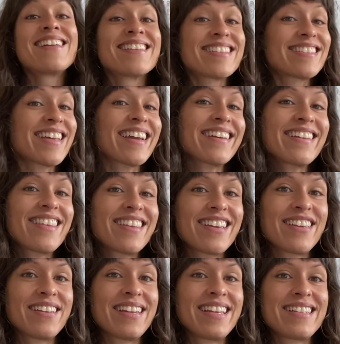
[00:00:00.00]
The second
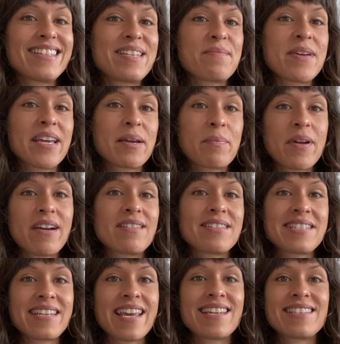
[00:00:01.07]
thing you need to make a pair of
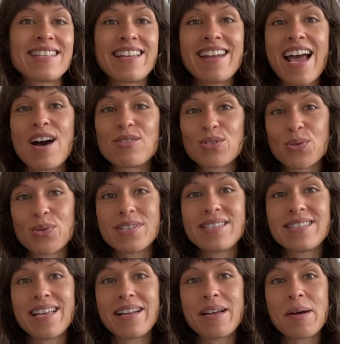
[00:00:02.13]
skates an outdoor
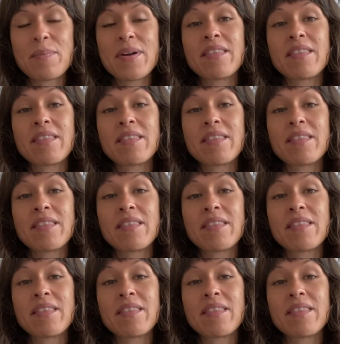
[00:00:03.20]
setup,